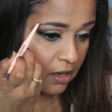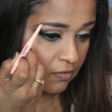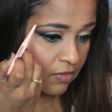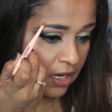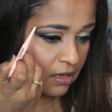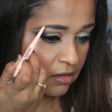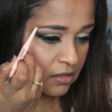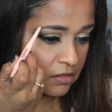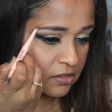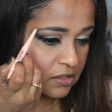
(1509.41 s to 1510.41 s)
NY
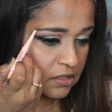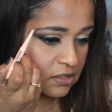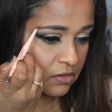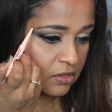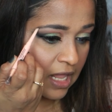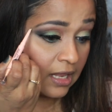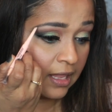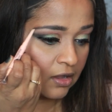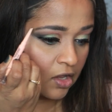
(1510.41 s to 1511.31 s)
Colors? LA